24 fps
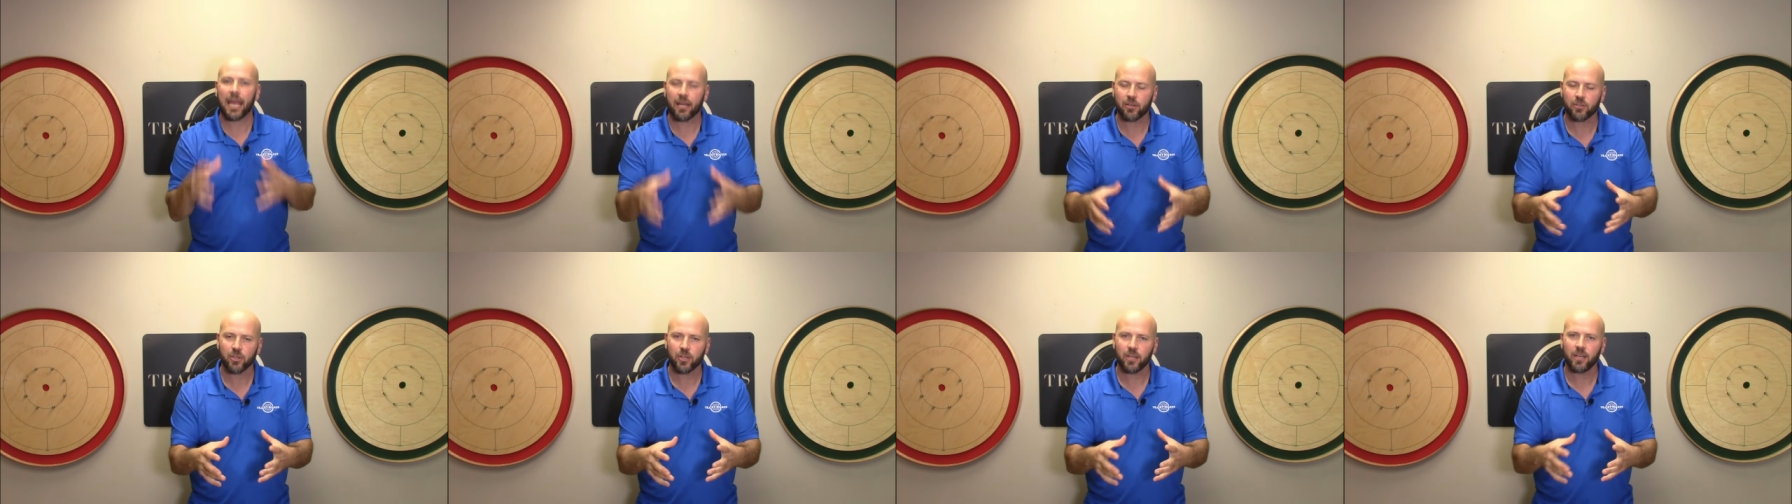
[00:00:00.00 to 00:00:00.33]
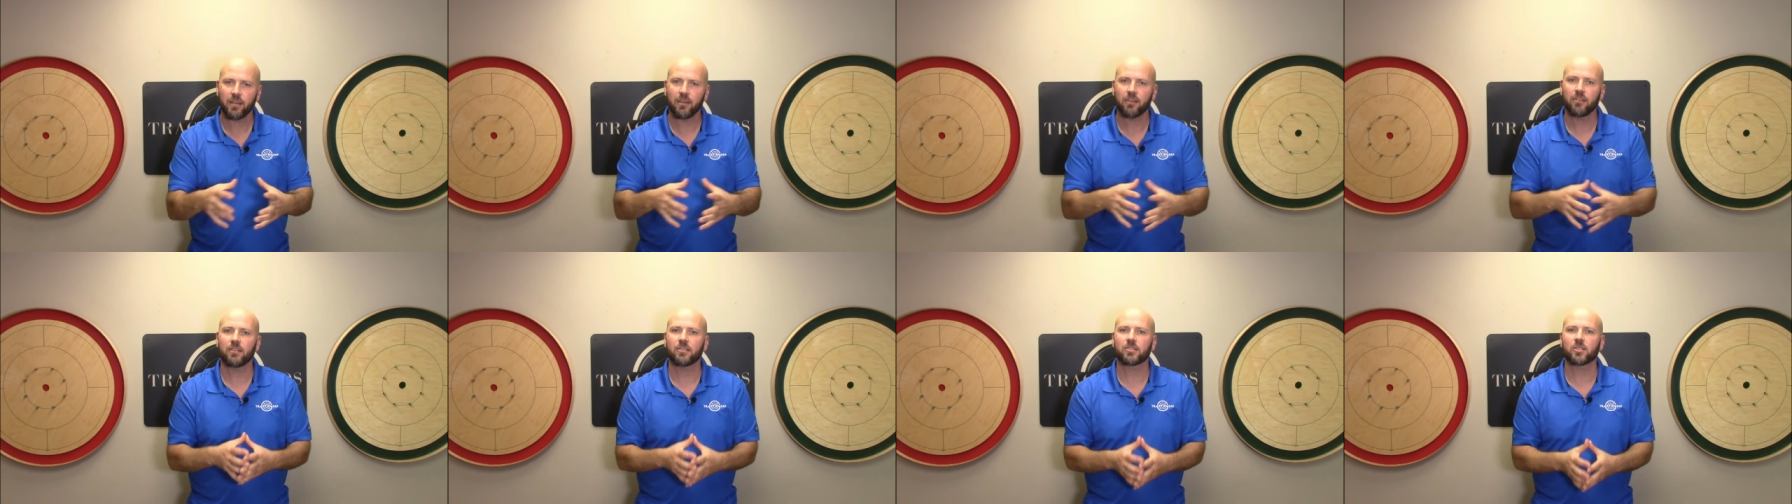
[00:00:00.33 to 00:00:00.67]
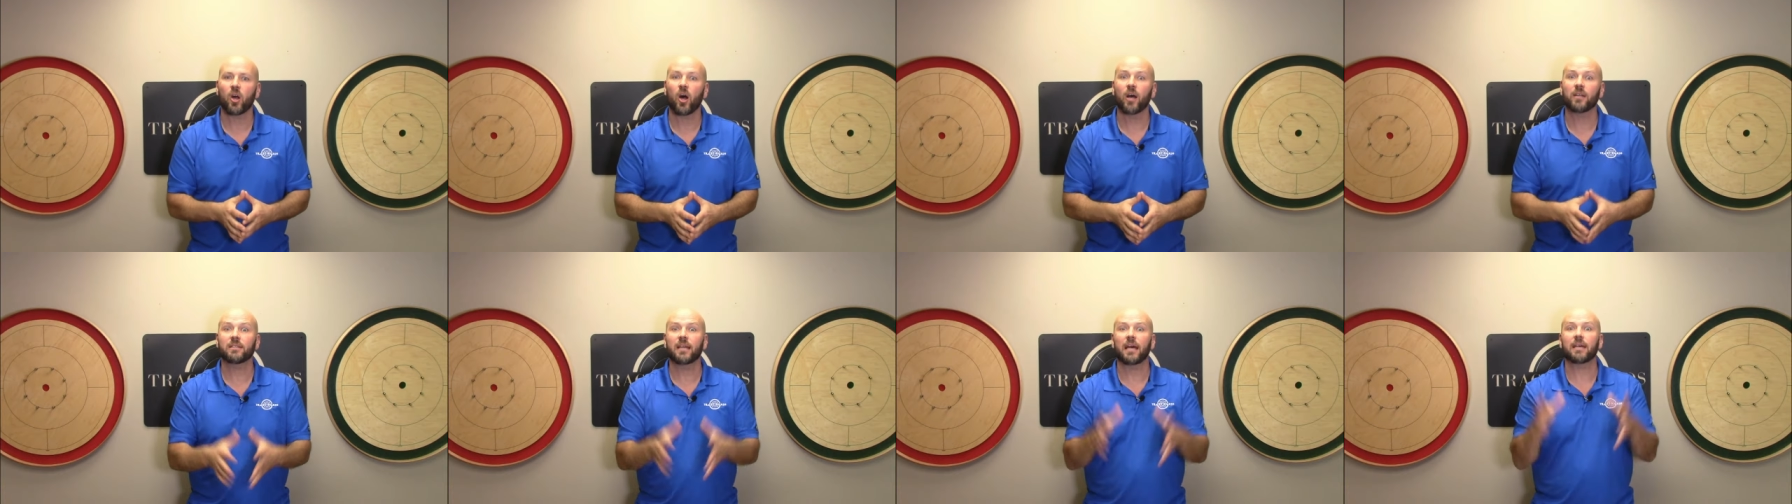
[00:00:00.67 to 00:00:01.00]
entered into this
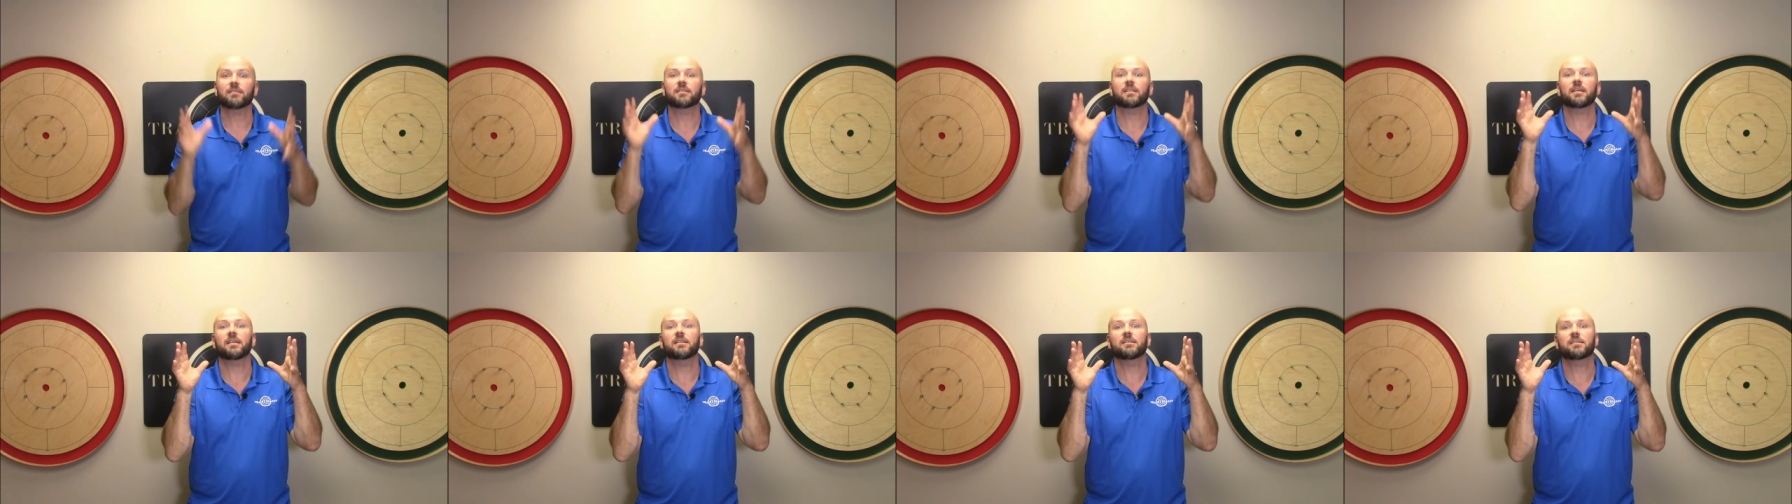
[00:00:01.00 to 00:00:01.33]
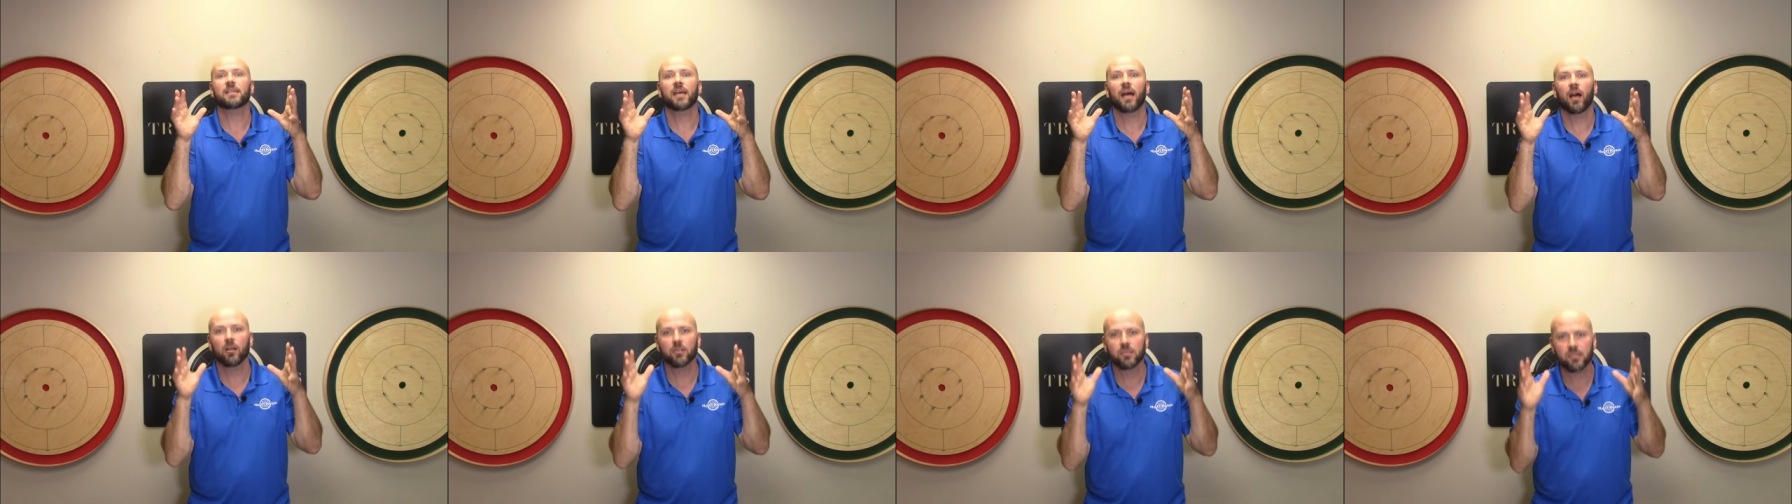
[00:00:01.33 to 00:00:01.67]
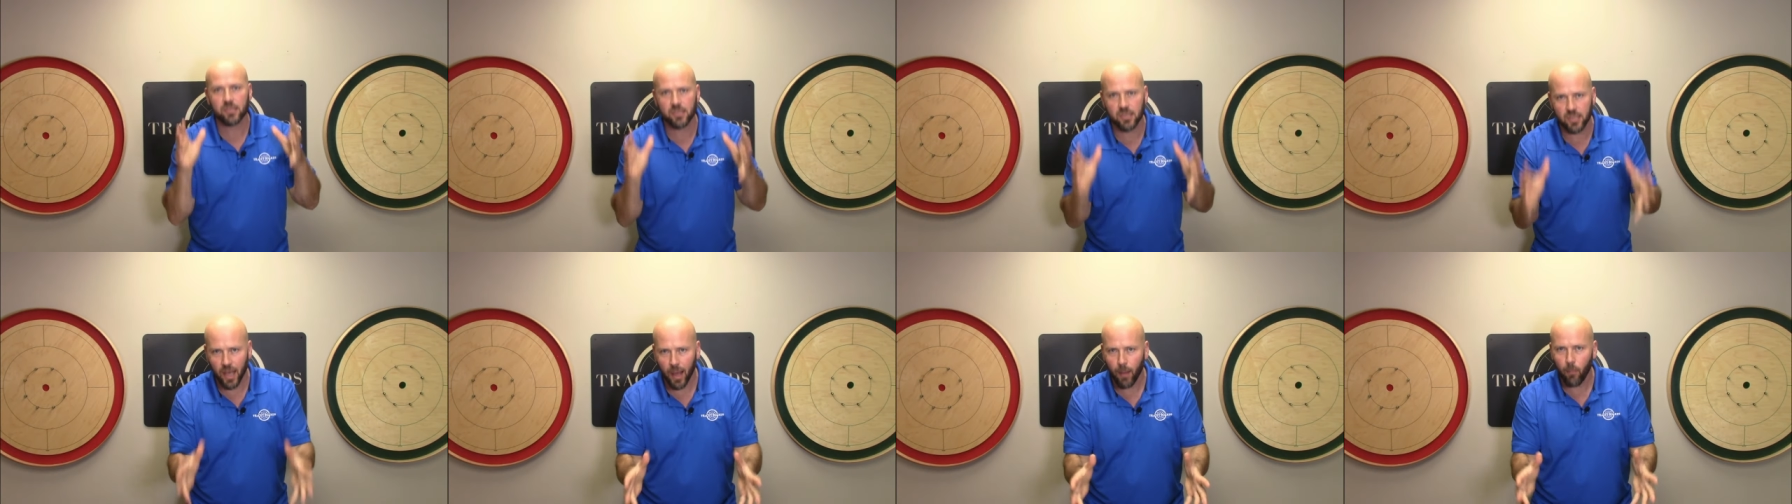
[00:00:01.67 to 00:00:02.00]
contest is tell
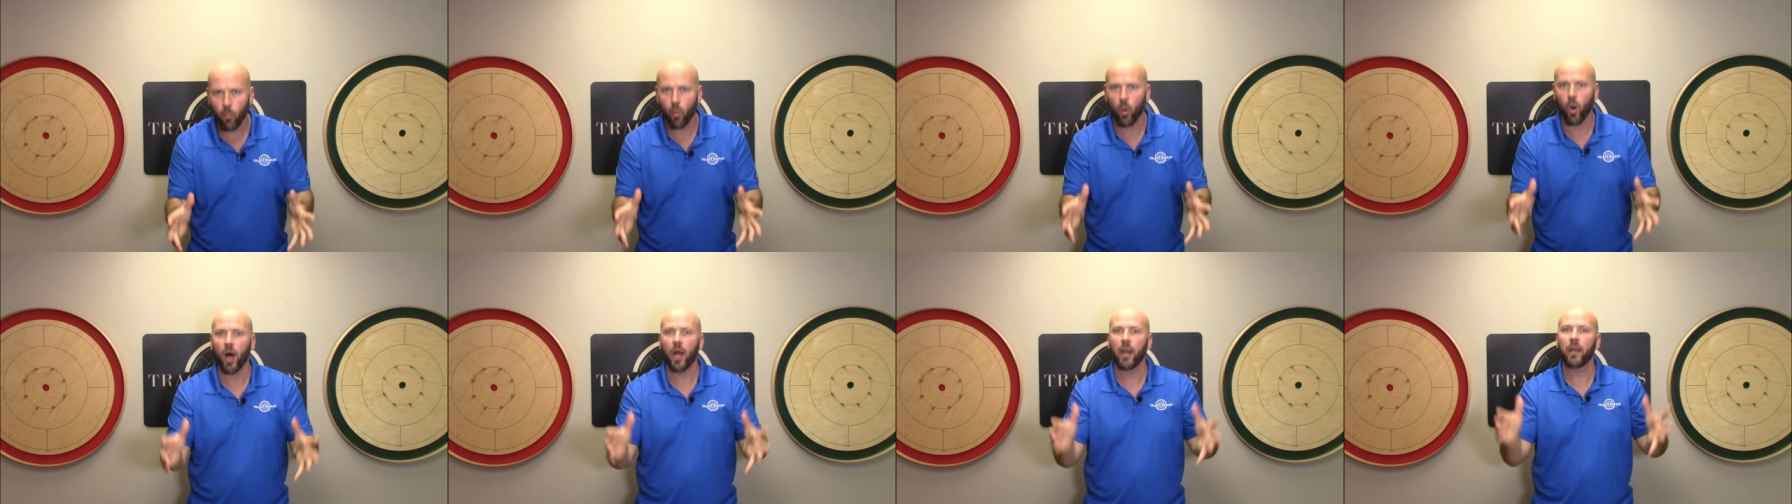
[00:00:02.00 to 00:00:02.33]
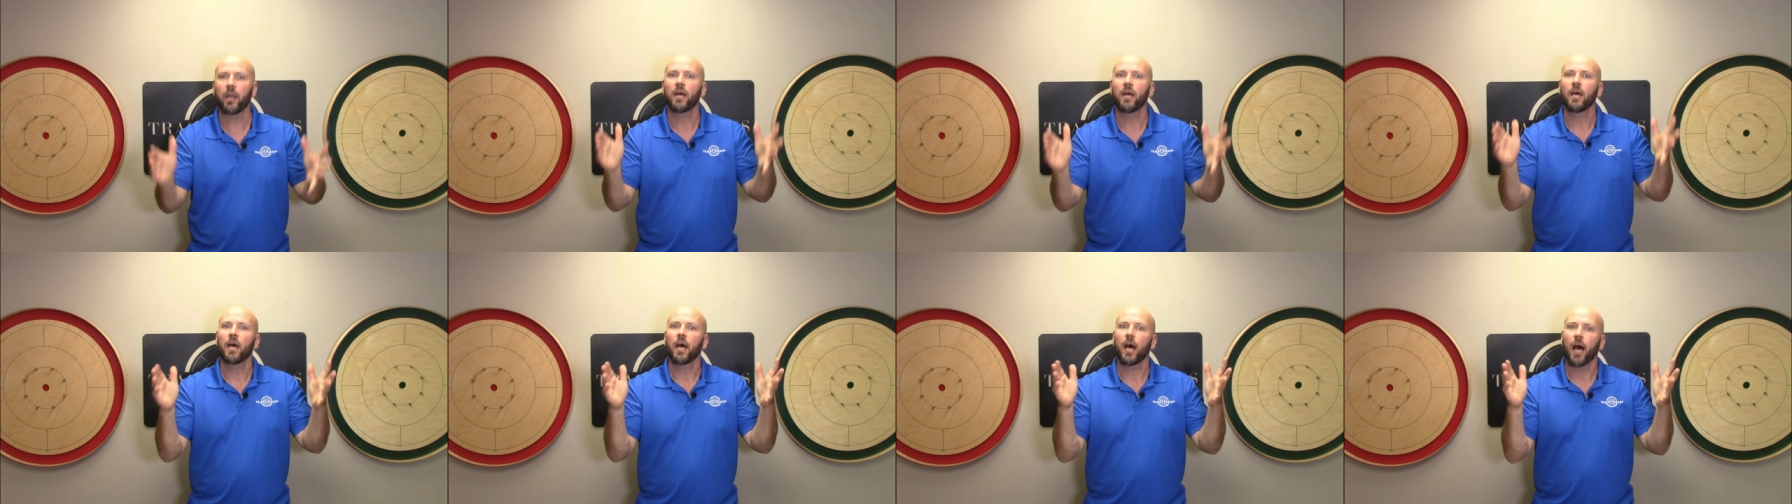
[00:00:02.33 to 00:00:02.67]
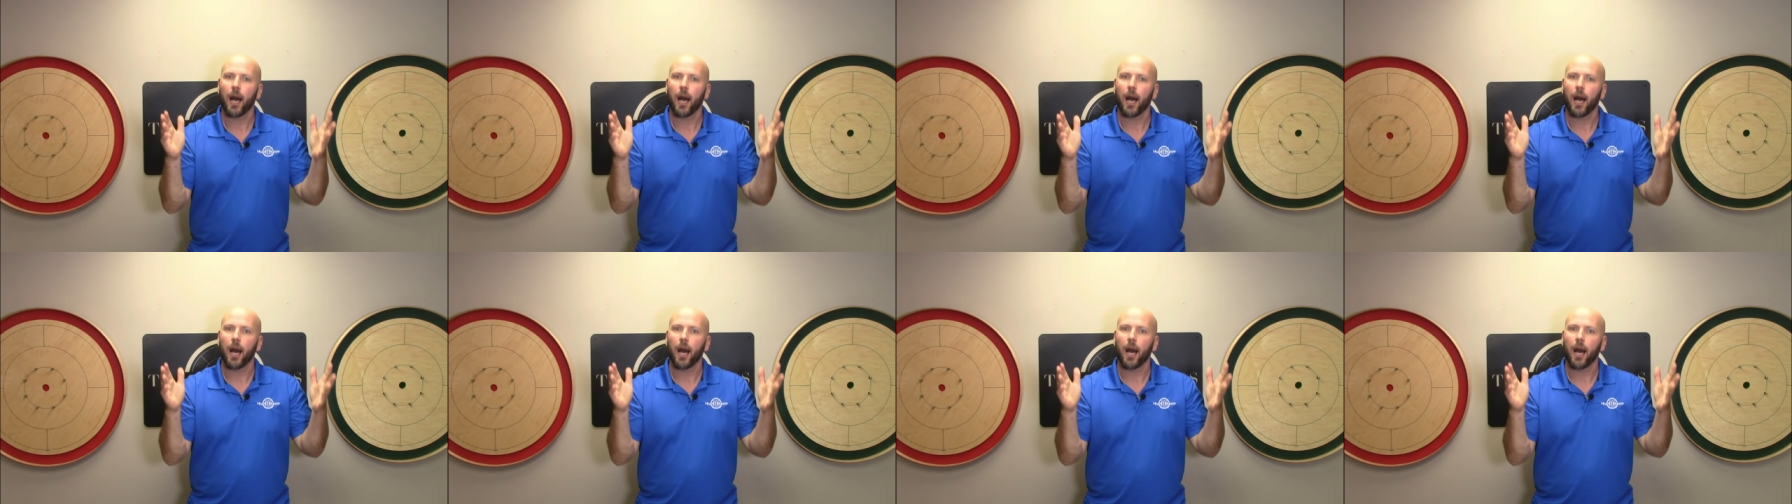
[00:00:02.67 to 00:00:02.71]
someone